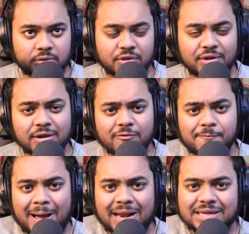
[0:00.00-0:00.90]
The thing
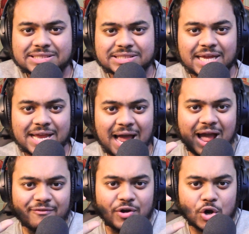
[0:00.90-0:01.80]
with Palace is they
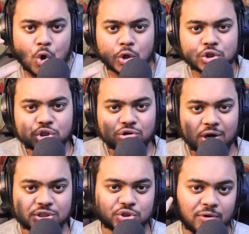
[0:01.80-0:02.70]
have a
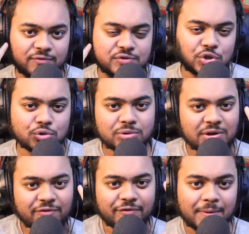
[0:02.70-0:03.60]
contrast of two
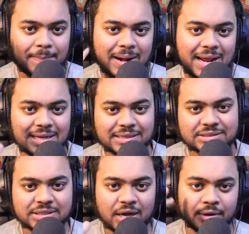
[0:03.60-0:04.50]
different playing
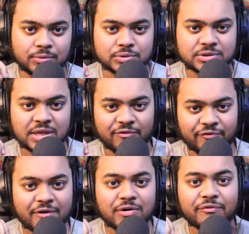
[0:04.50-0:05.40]
styles. They're
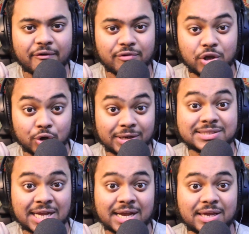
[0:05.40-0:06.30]
very good
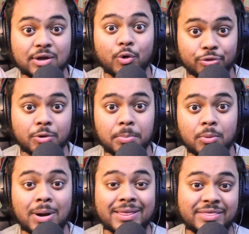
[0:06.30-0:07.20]
attacking on the
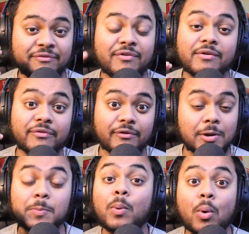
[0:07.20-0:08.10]
ball, and they're
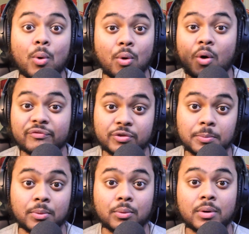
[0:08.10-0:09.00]
very poor off the
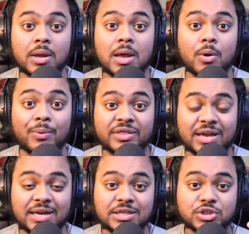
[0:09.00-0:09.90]
ball when
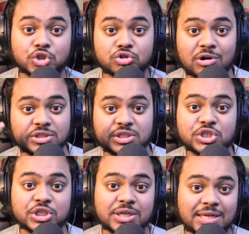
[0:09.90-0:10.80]
they need to
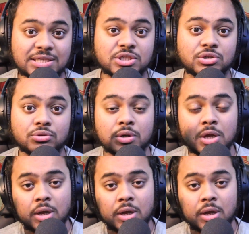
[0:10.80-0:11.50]
transition into